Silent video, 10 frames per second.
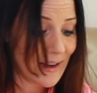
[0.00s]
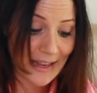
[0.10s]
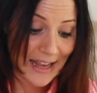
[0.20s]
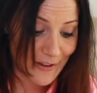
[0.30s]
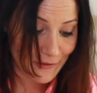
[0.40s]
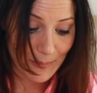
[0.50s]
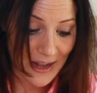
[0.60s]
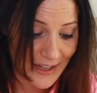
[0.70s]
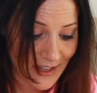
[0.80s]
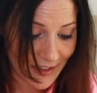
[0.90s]
again from
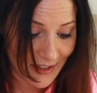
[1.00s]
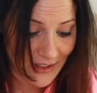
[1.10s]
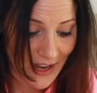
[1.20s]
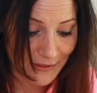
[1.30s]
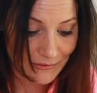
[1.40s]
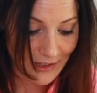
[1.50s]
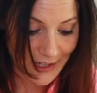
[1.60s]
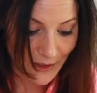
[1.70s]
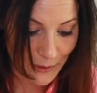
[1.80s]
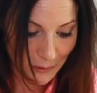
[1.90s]
Nike. I think they have
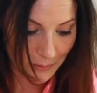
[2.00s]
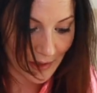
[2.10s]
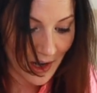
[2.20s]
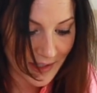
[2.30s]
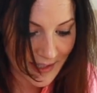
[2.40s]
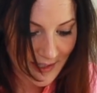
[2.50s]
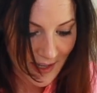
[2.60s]
really cool bras,